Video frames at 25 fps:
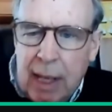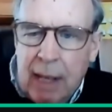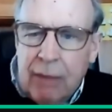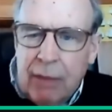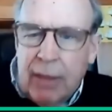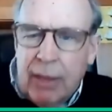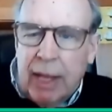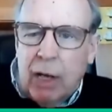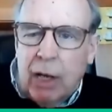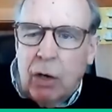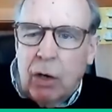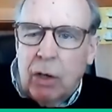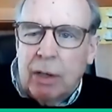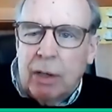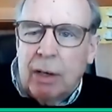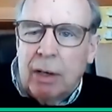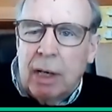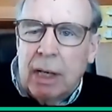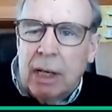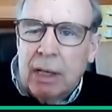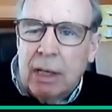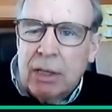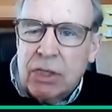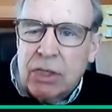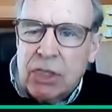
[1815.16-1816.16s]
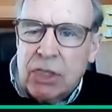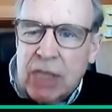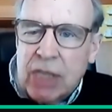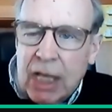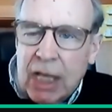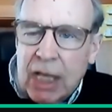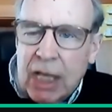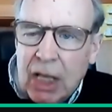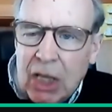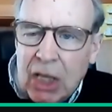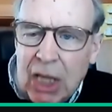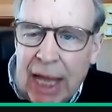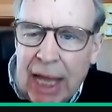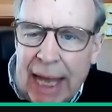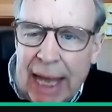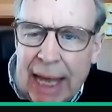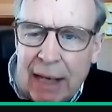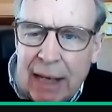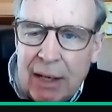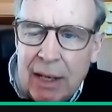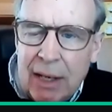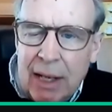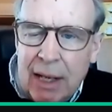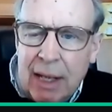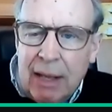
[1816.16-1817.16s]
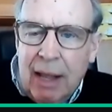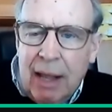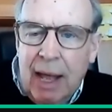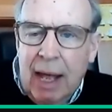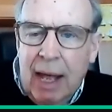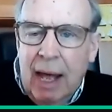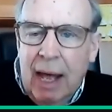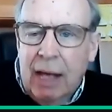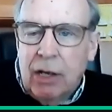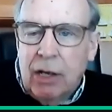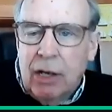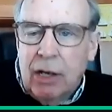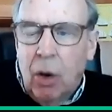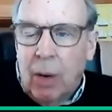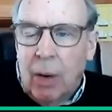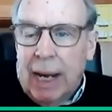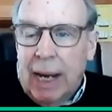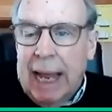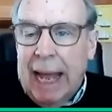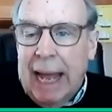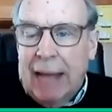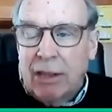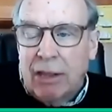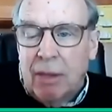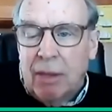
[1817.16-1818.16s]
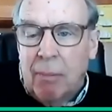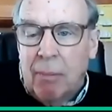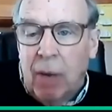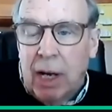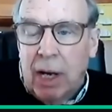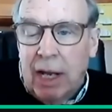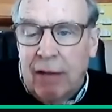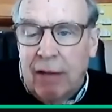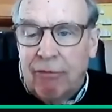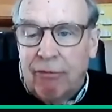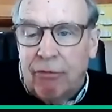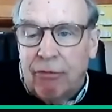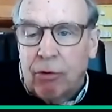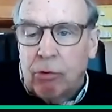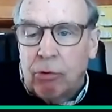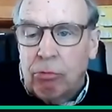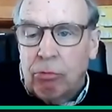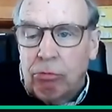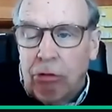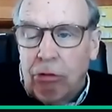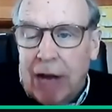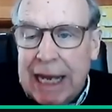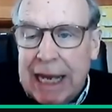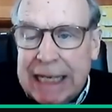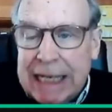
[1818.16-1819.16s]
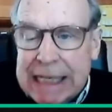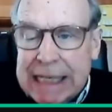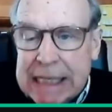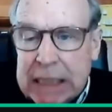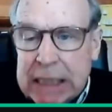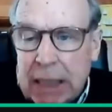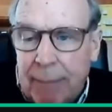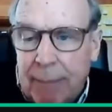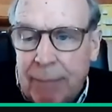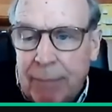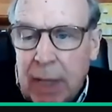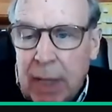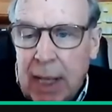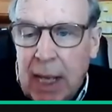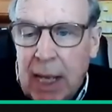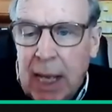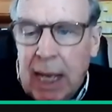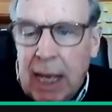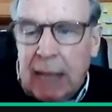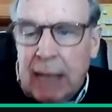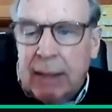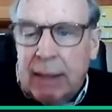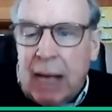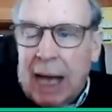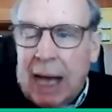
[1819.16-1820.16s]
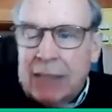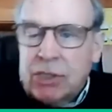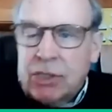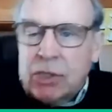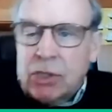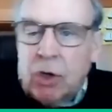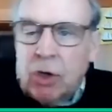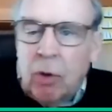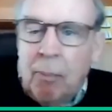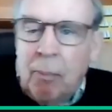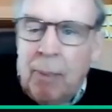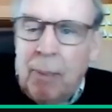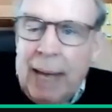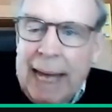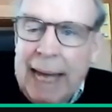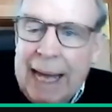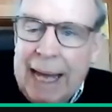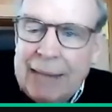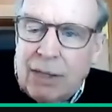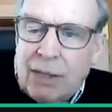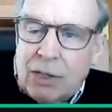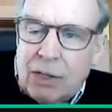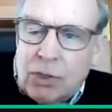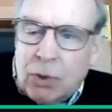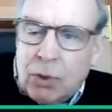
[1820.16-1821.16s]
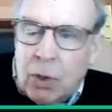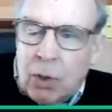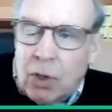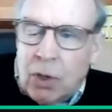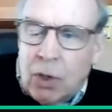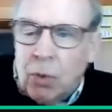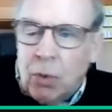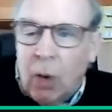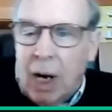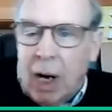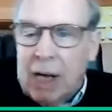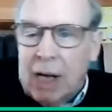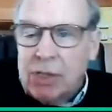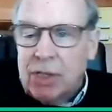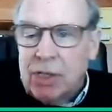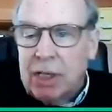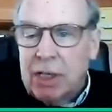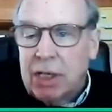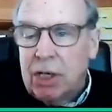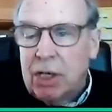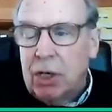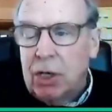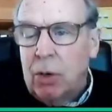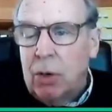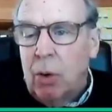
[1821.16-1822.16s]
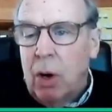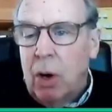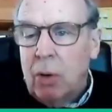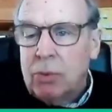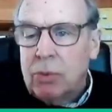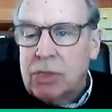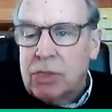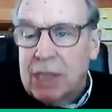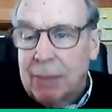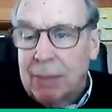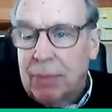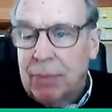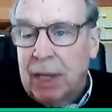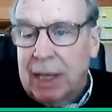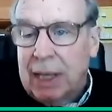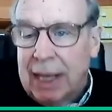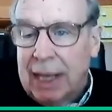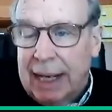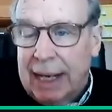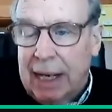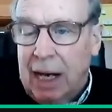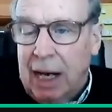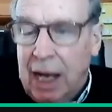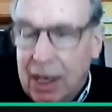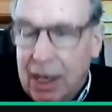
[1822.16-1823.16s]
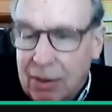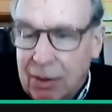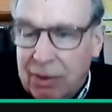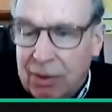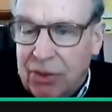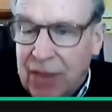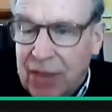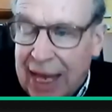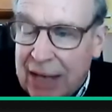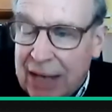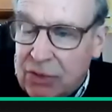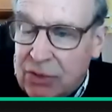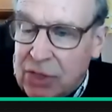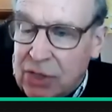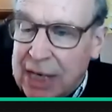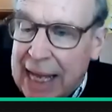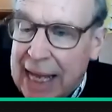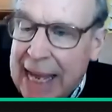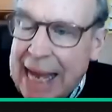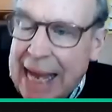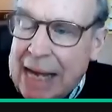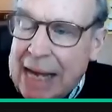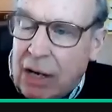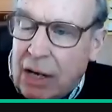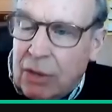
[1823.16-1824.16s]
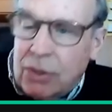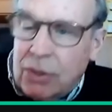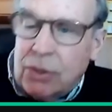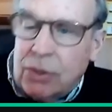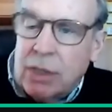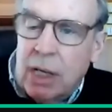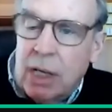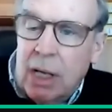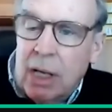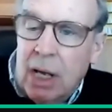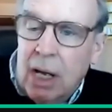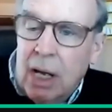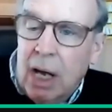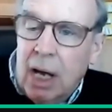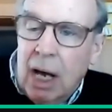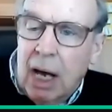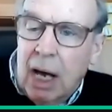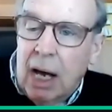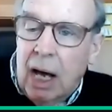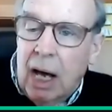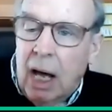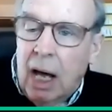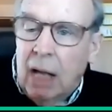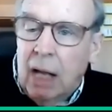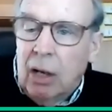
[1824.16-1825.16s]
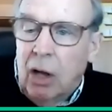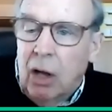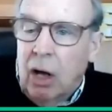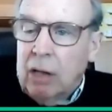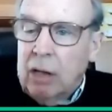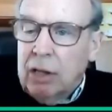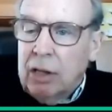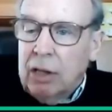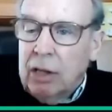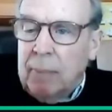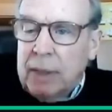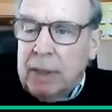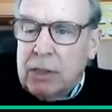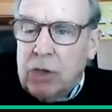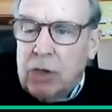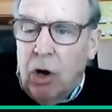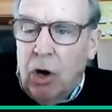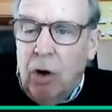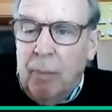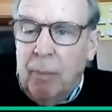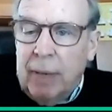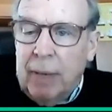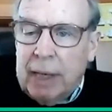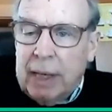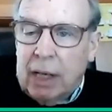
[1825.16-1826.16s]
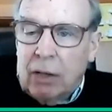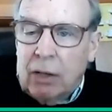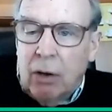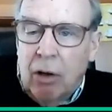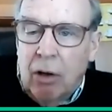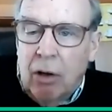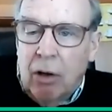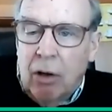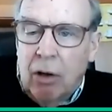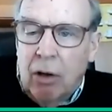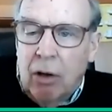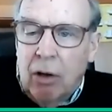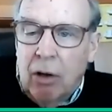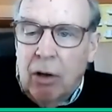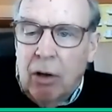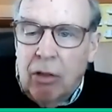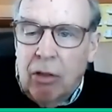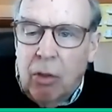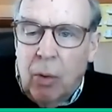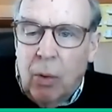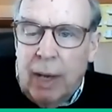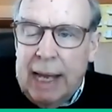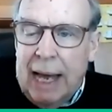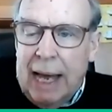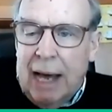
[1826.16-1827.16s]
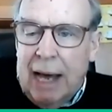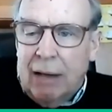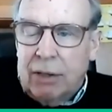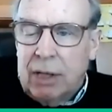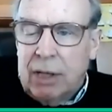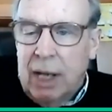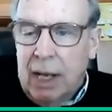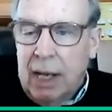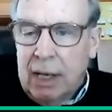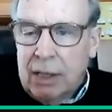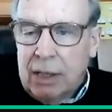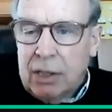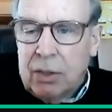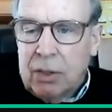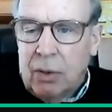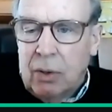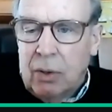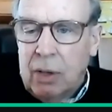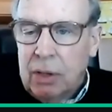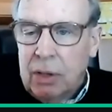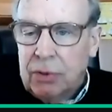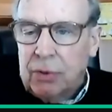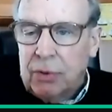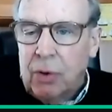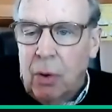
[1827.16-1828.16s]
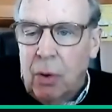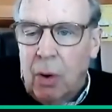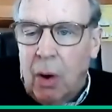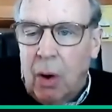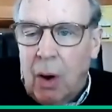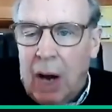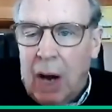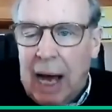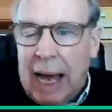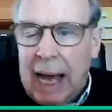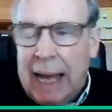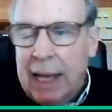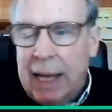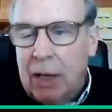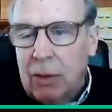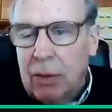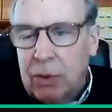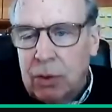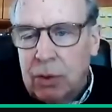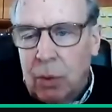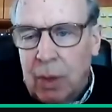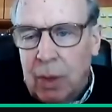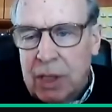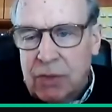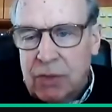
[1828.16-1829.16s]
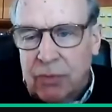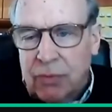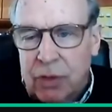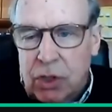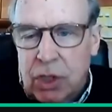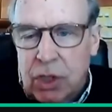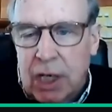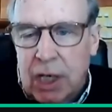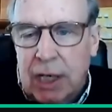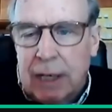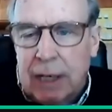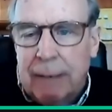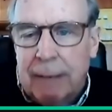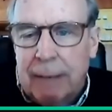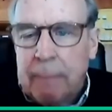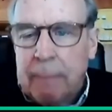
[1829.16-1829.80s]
They couldn't sell land. Nobody had the money for rent. It got so bad that George Washington, who owned something like 100,000 acres uh, along the Potomac and all the way up to through Ohio to West Virginia,